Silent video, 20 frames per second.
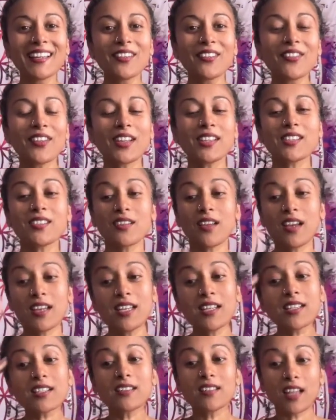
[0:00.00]
That's
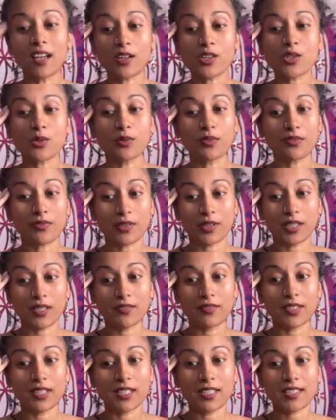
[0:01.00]
intellectual
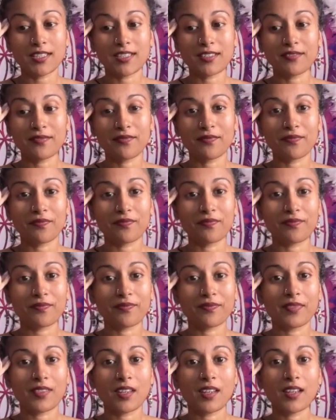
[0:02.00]
forgiveness.
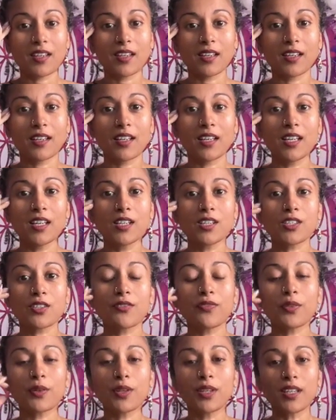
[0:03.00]
To
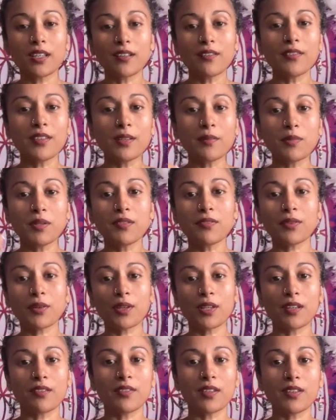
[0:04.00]
forgive and be
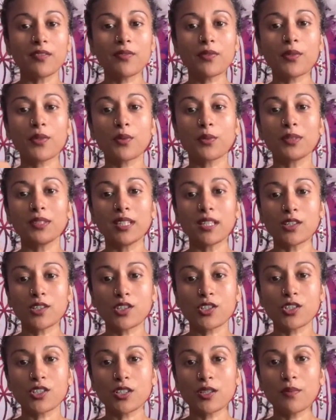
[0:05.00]
forgiven for the
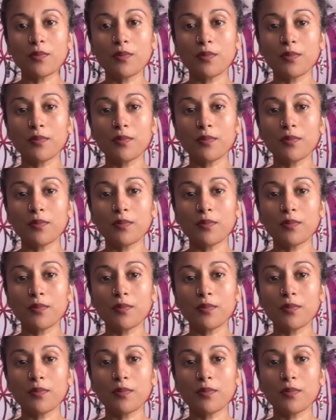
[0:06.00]
relationship.